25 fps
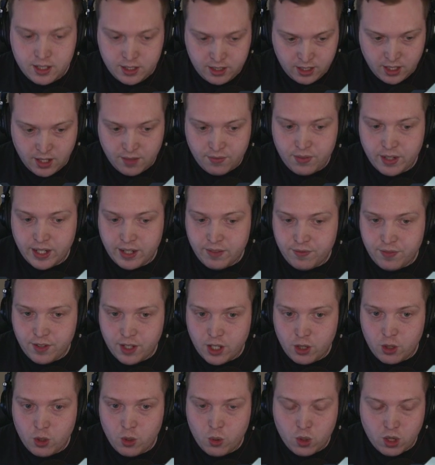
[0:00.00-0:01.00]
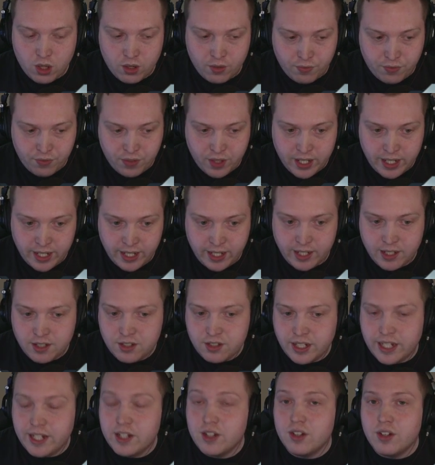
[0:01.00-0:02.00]
Lovely view of the
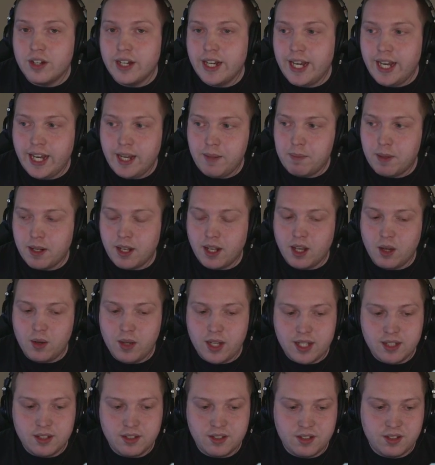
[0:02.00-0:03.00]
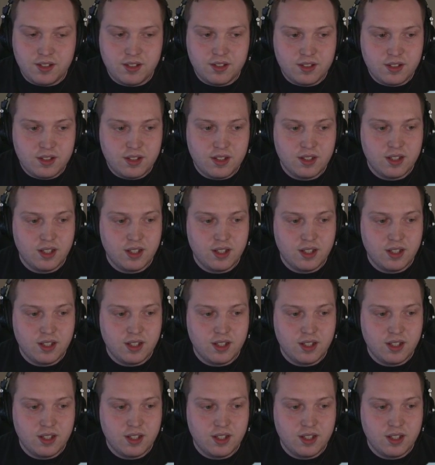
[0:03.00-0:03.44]
scenery below us.